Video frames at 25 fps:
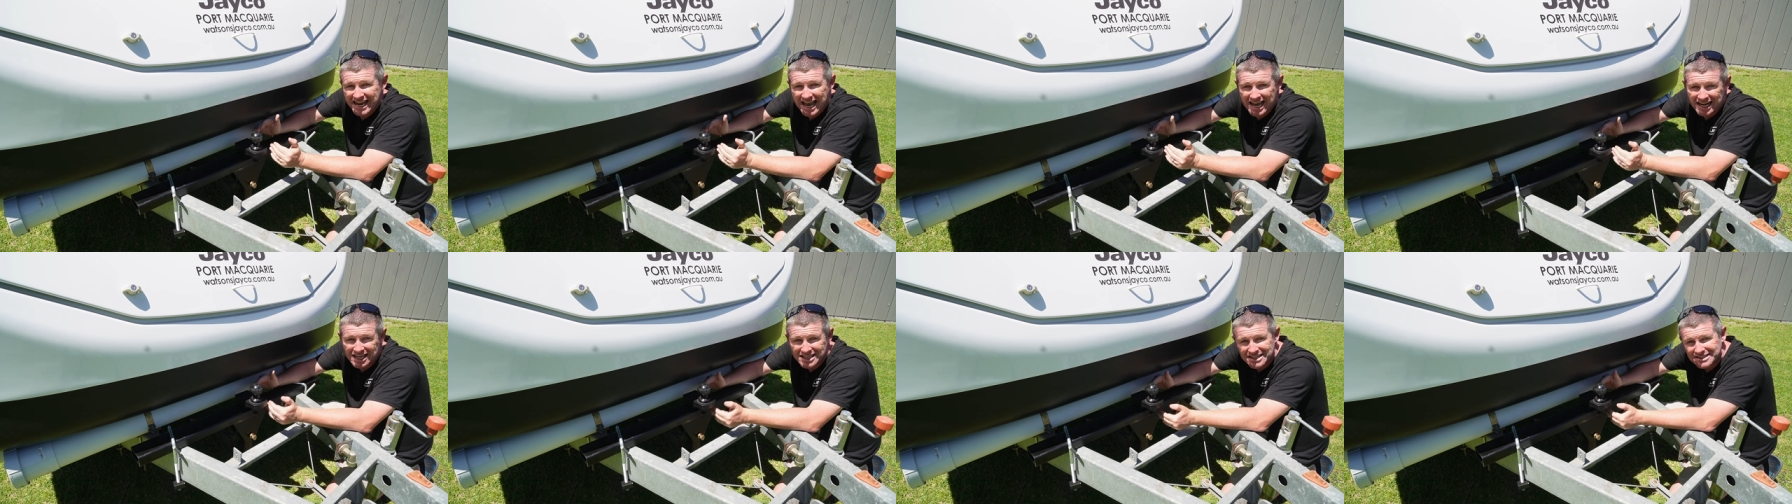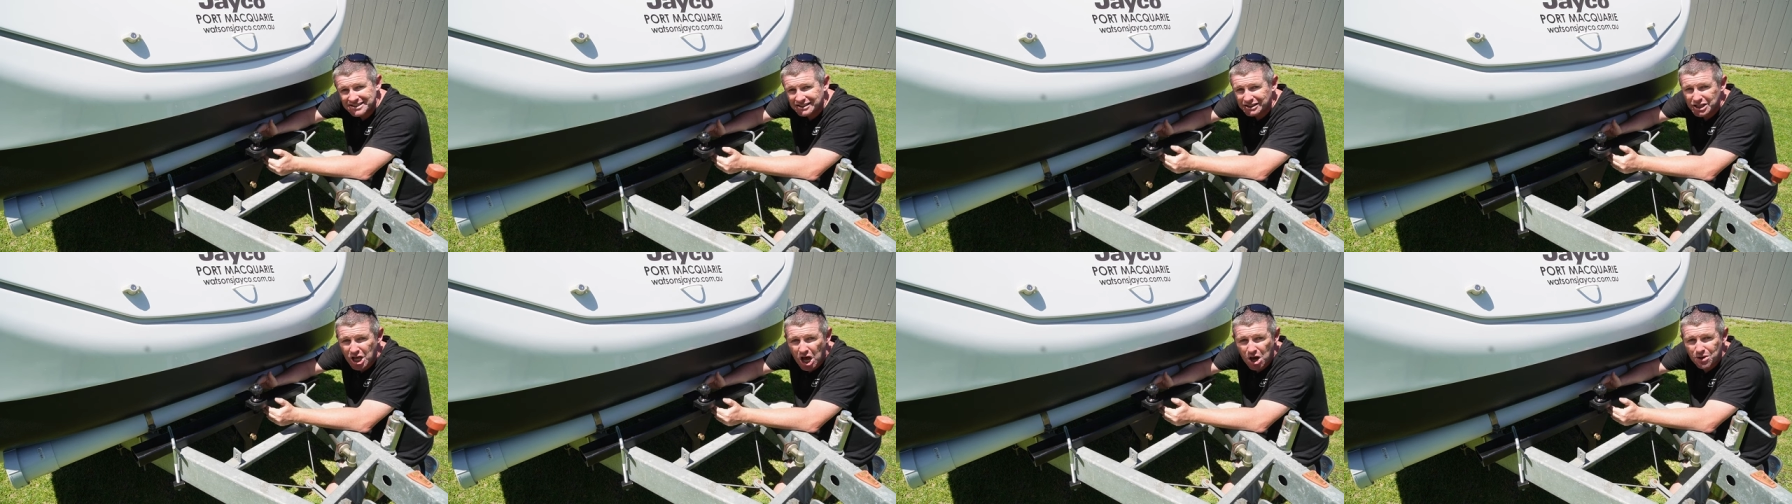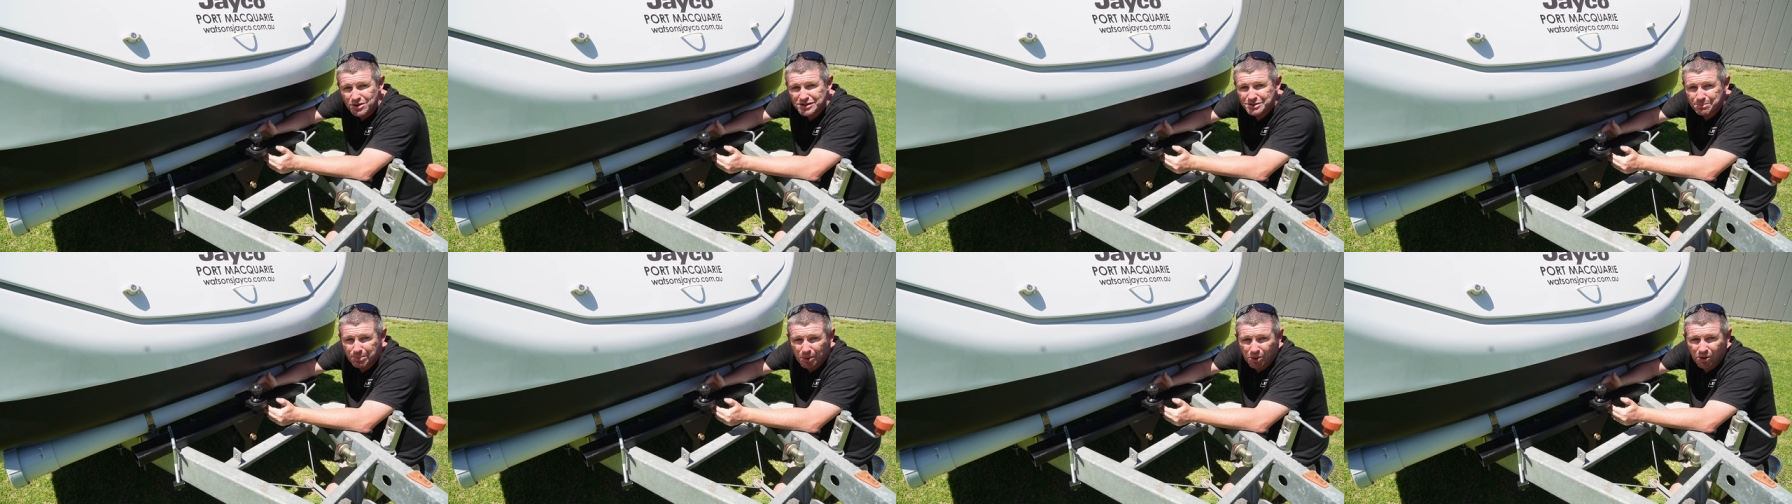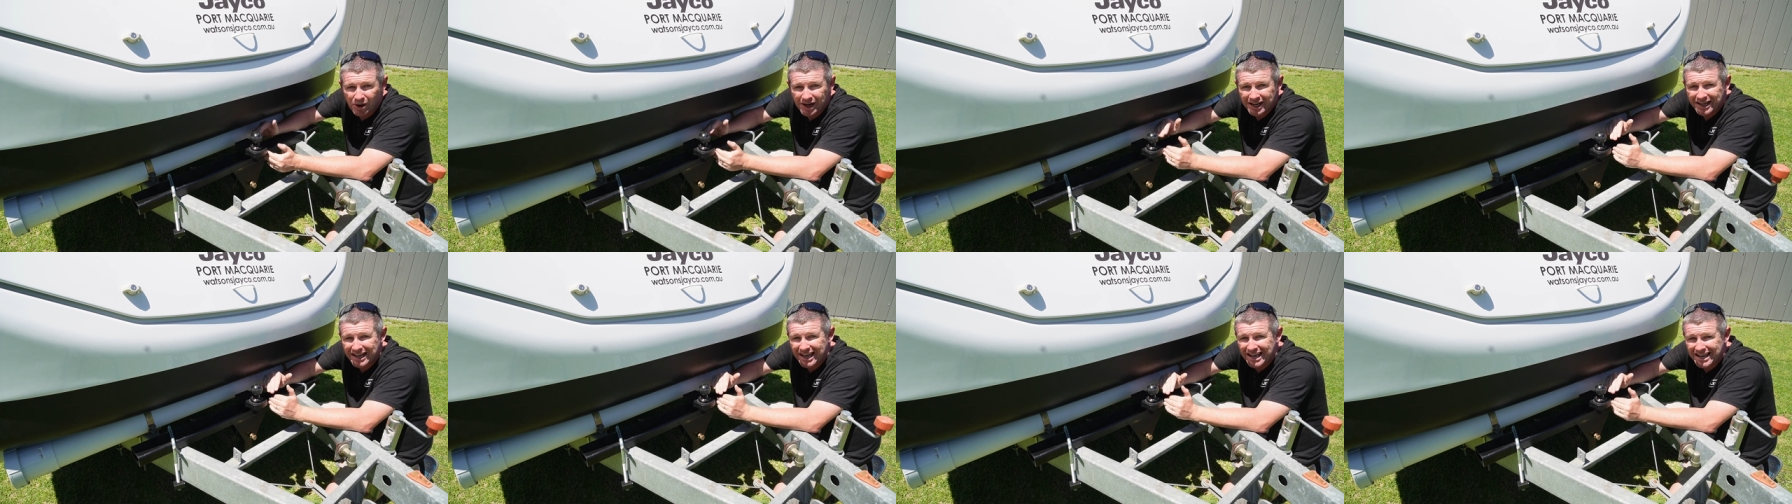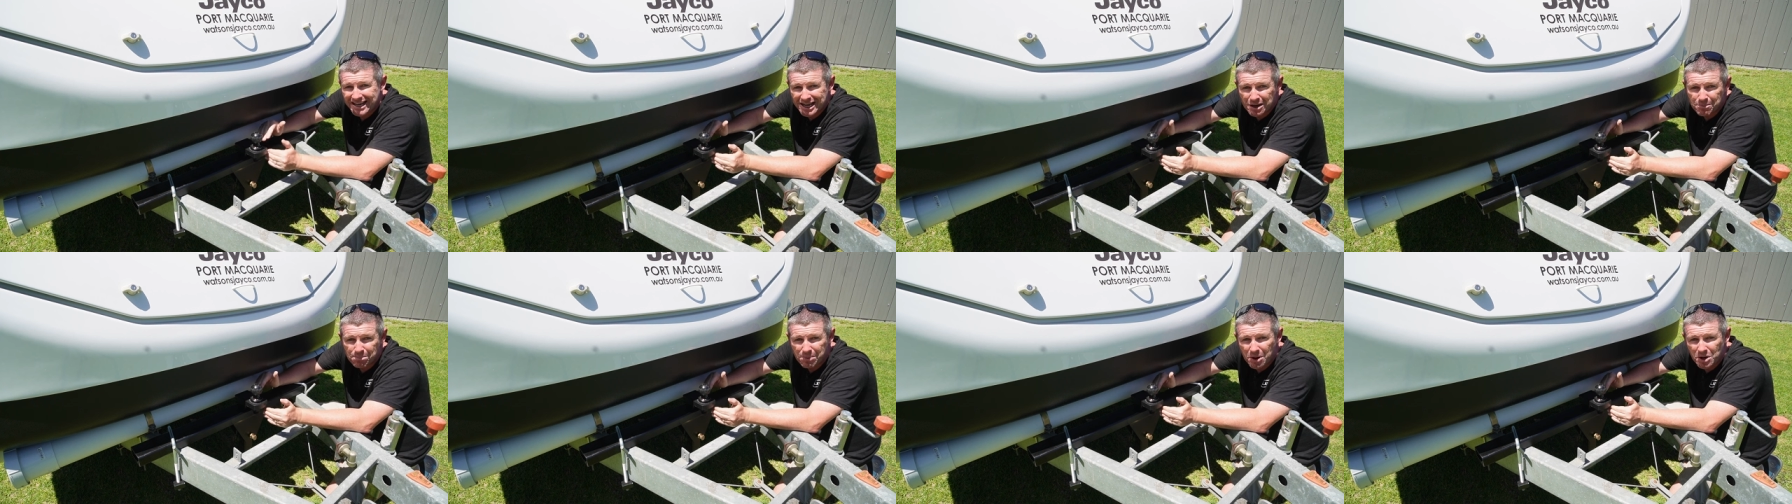at its lowest point it
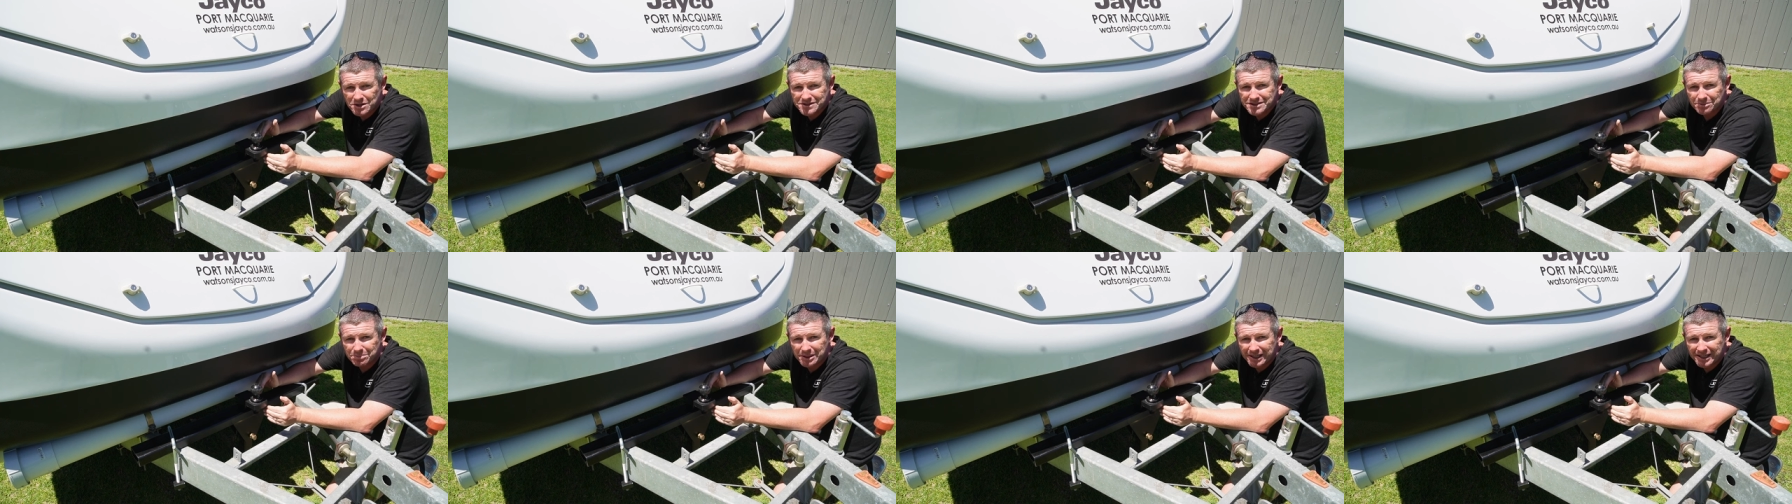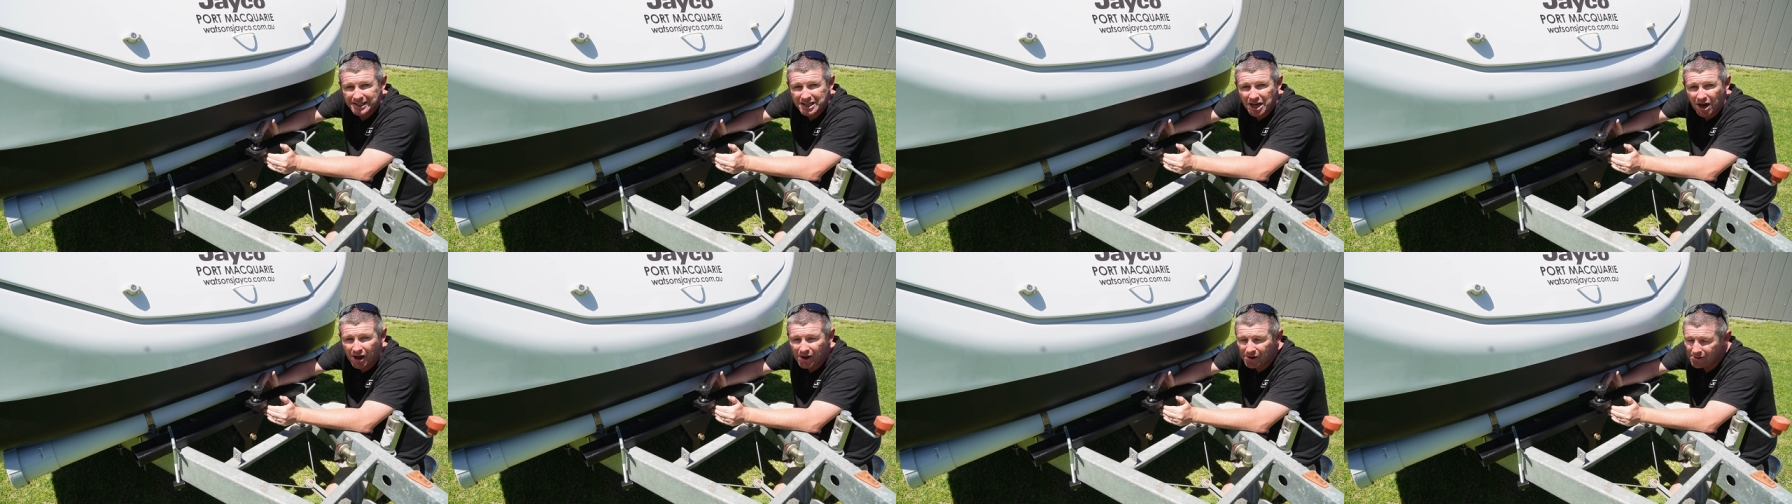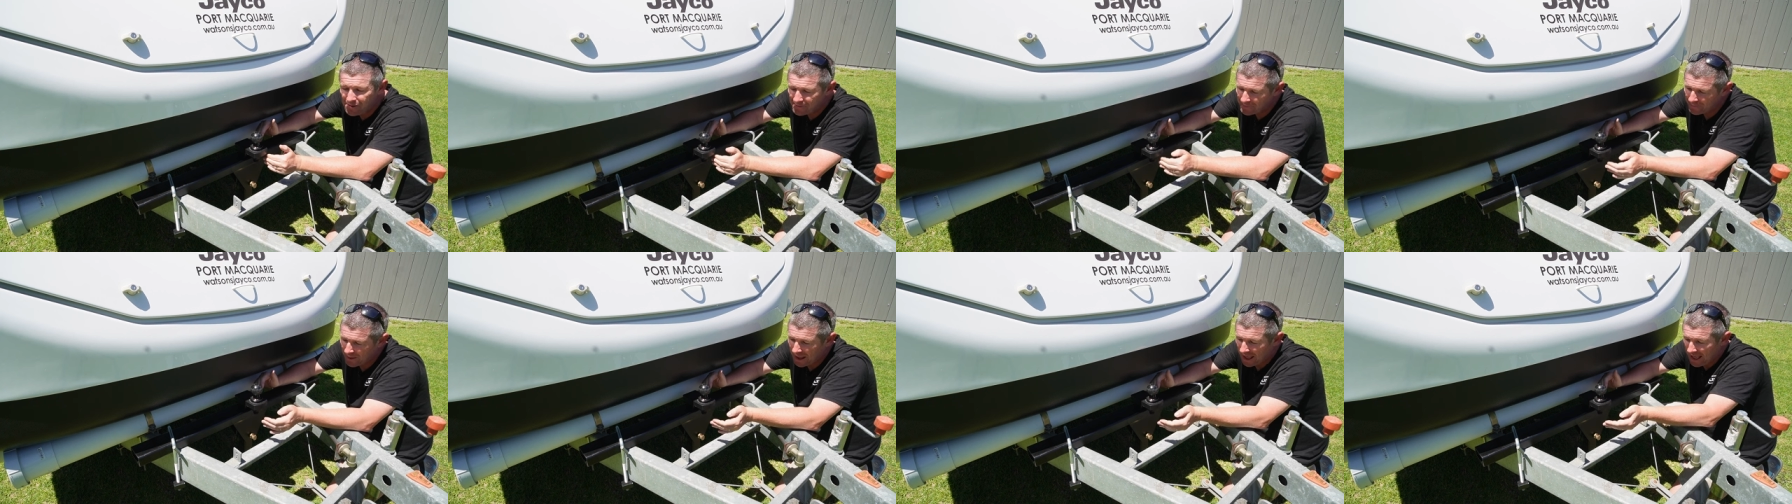can possibly go.